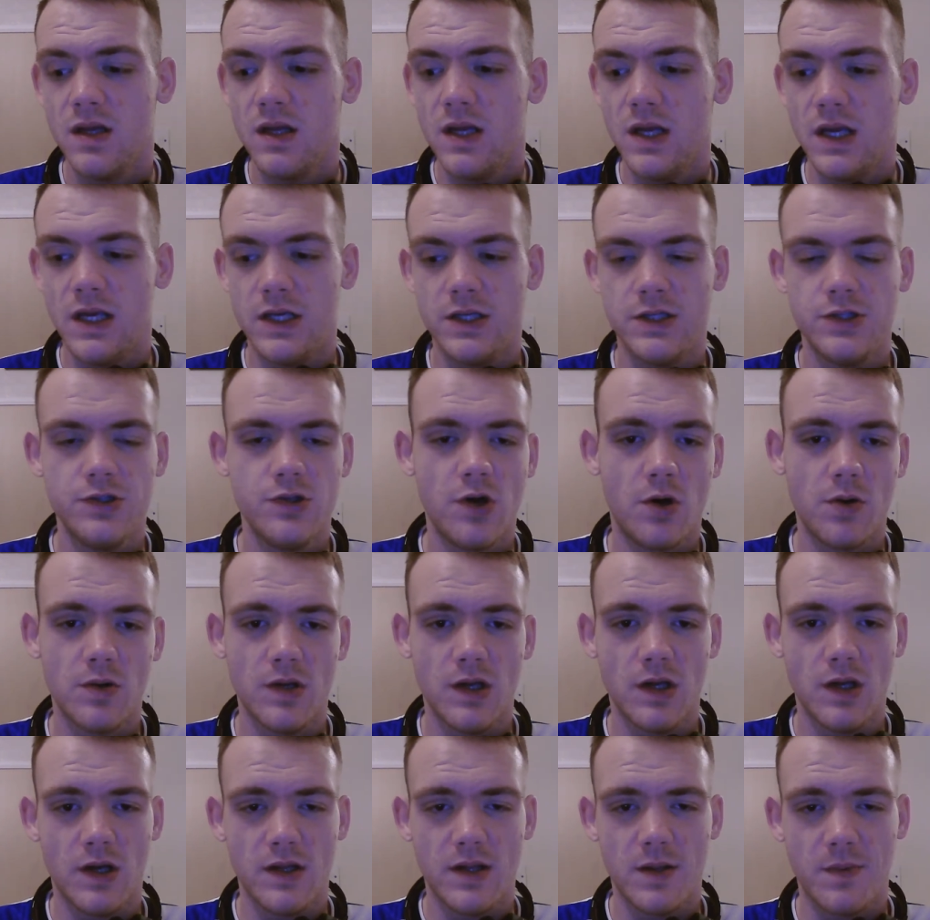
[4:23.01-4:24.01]
He's not looked
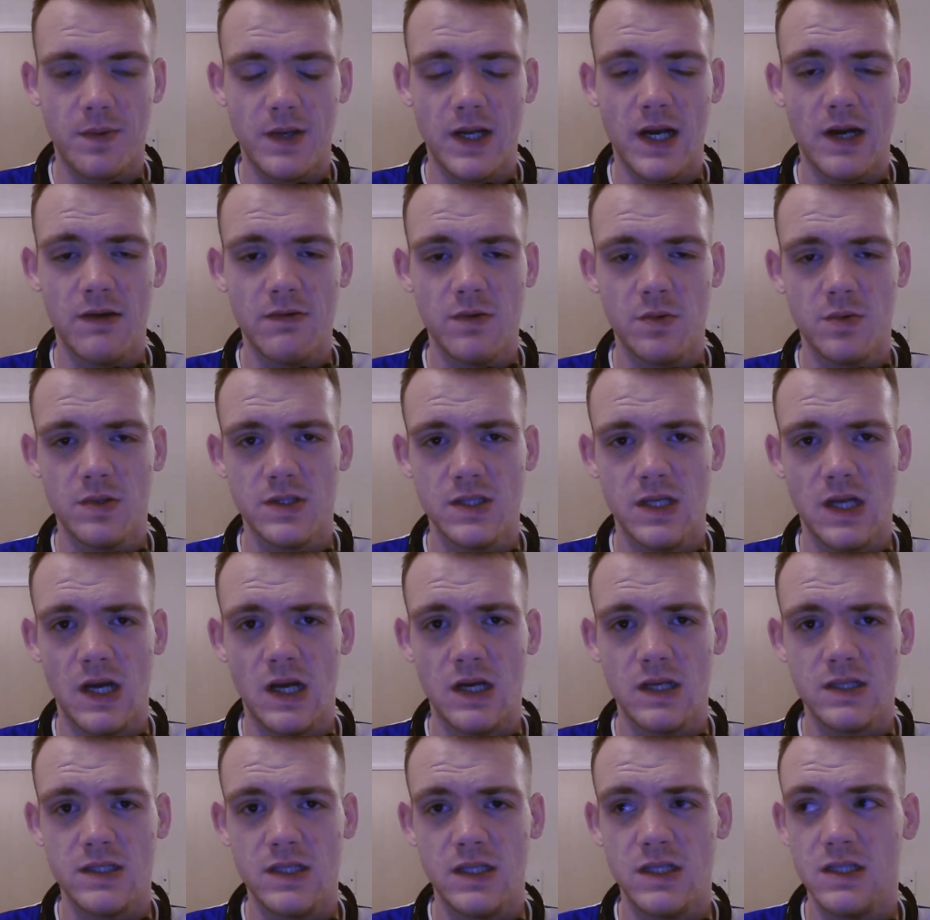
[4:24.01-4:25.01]
like the player he was
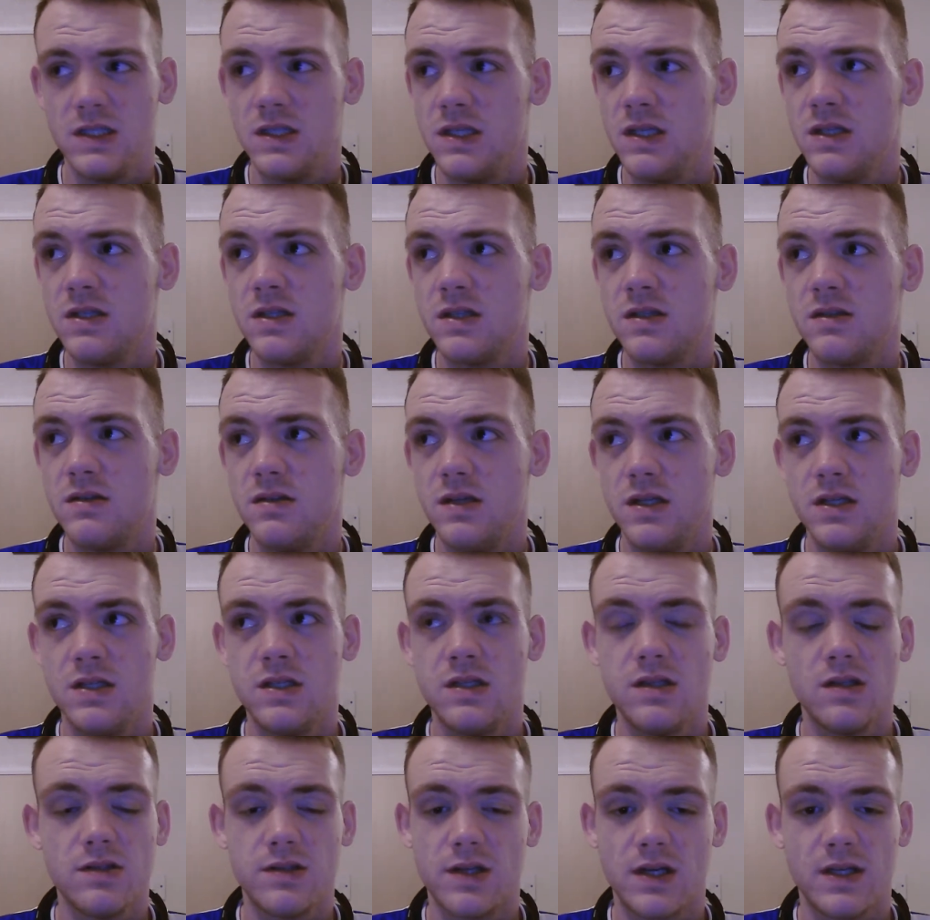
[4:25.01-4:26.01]
last season. He just
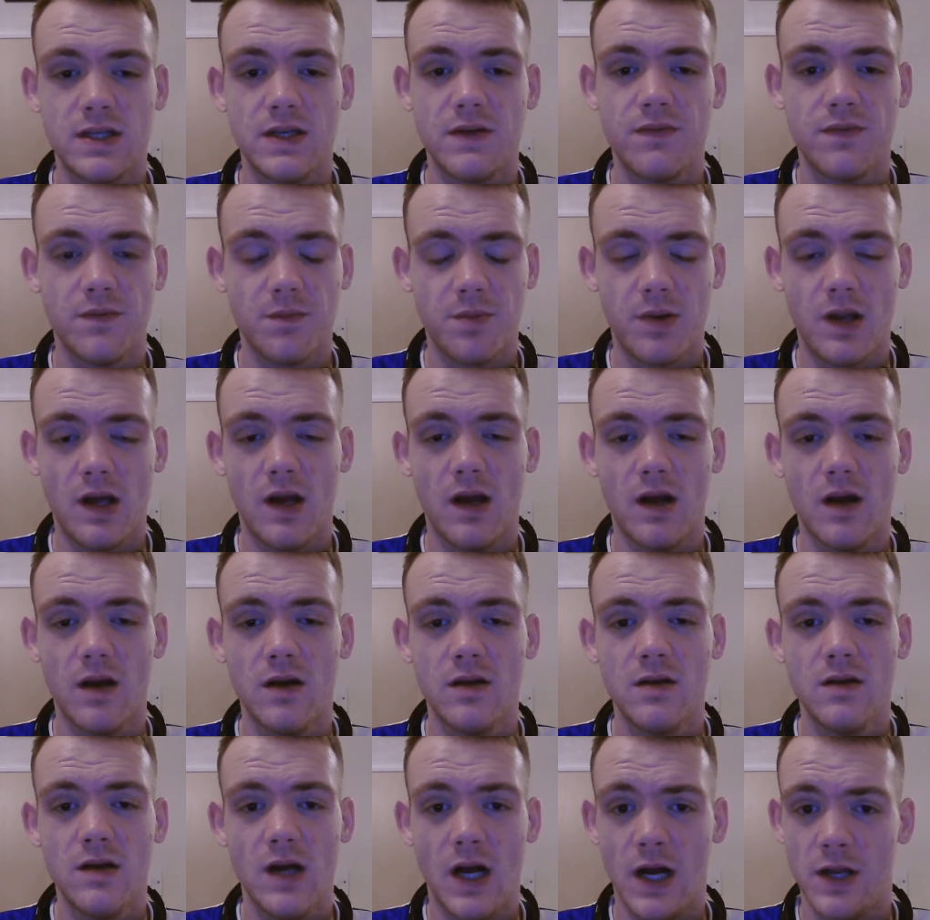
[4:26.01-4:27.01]
looks like a different player,
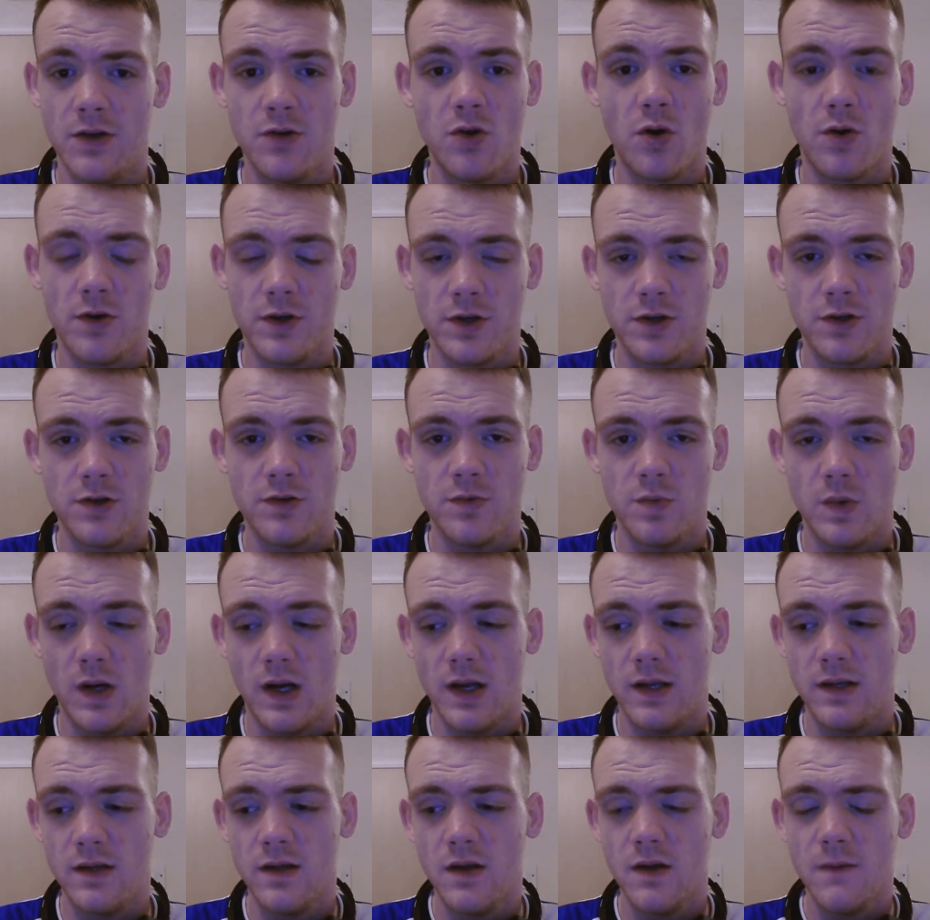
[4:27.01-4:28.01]
and not in a good
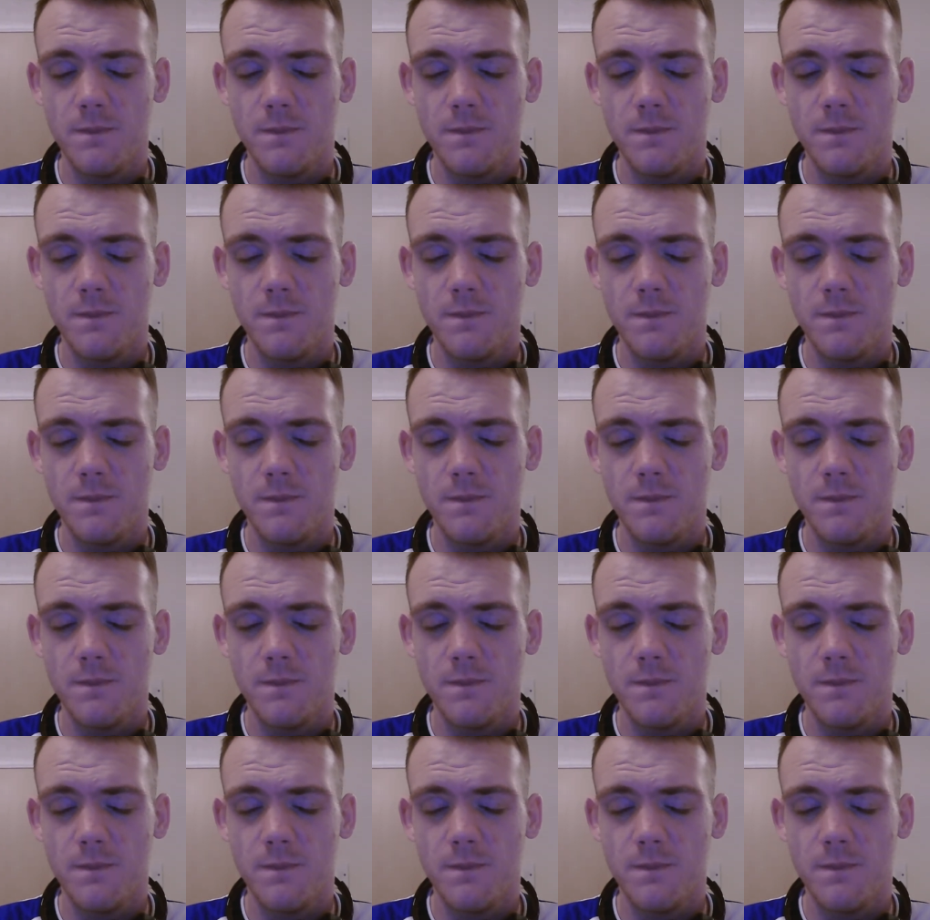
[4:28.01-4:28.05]
way.